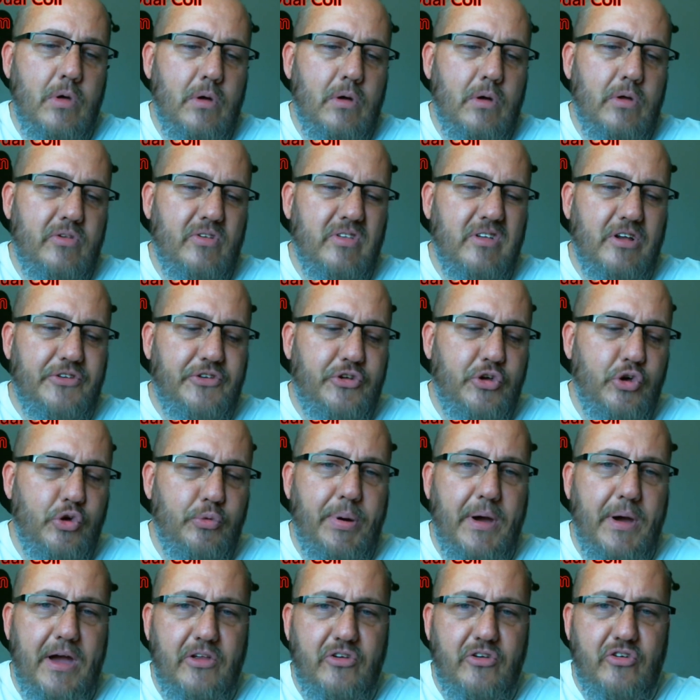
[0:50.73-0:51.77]
It's a little
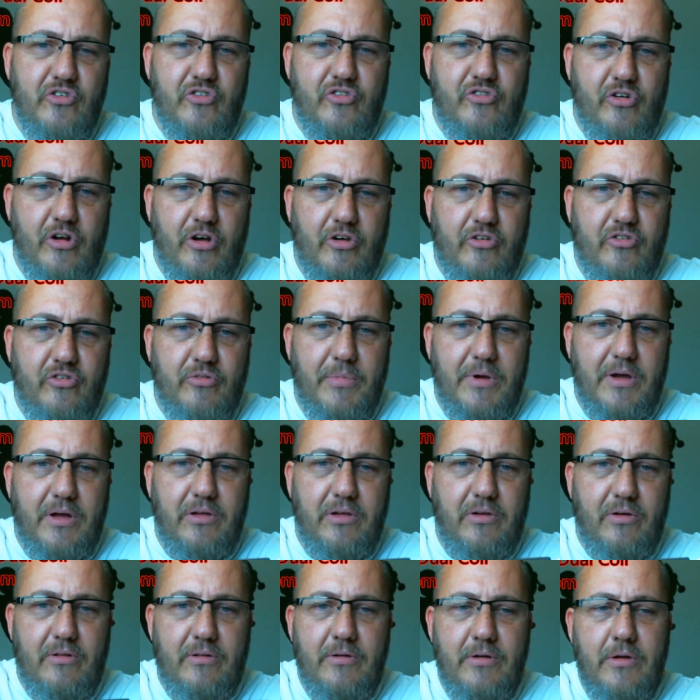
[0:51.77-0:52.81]
2-page instruction
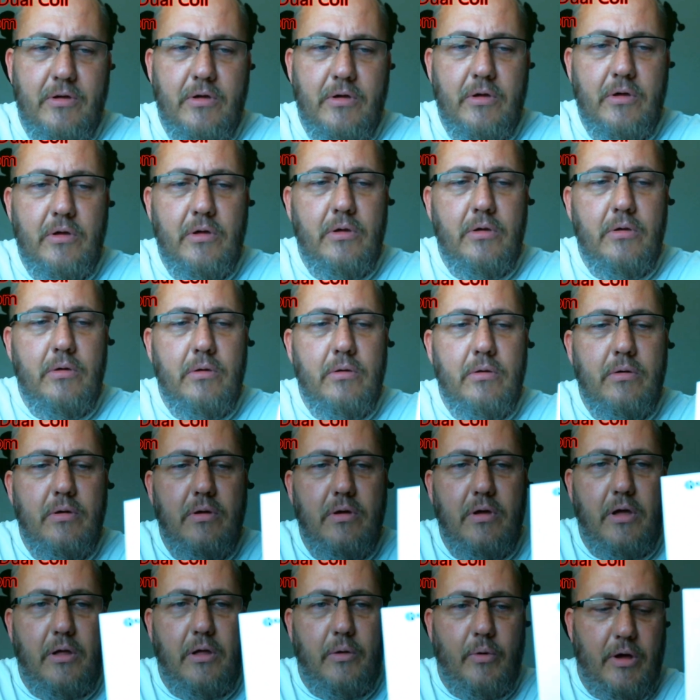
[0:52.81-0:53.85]
manual.
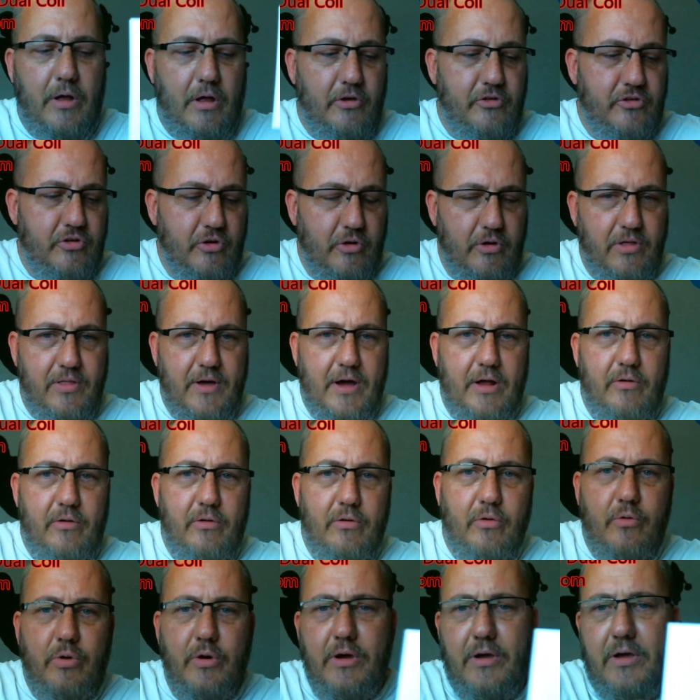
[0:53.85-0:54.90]
Anyway, I'll show you that real
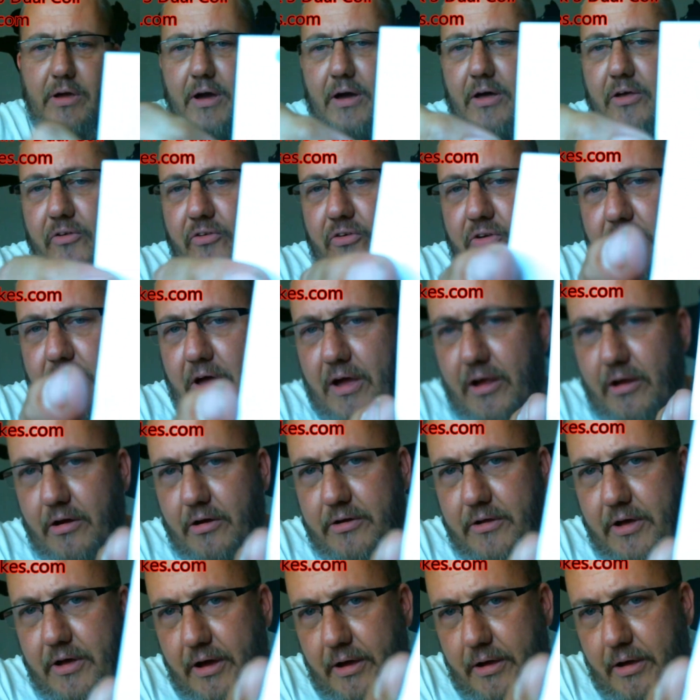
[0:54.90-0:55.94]
quick. It has
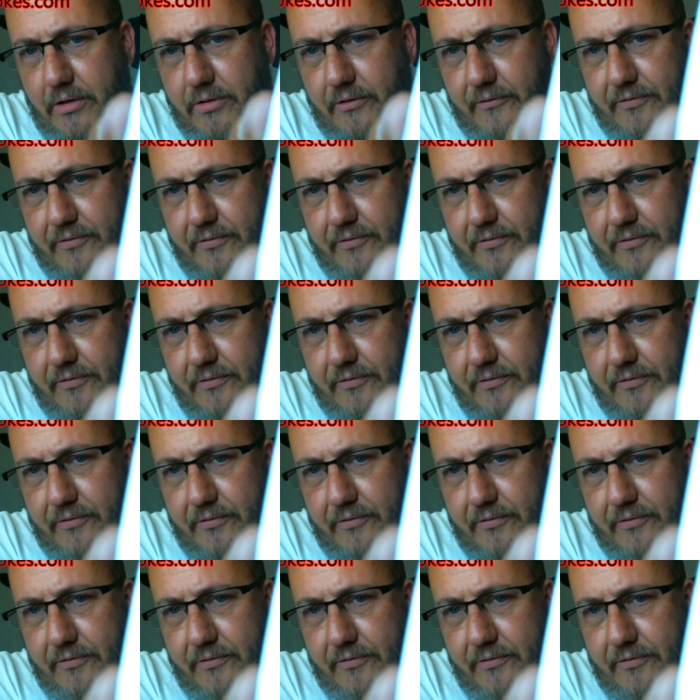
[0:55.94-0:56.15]
Kangertech on the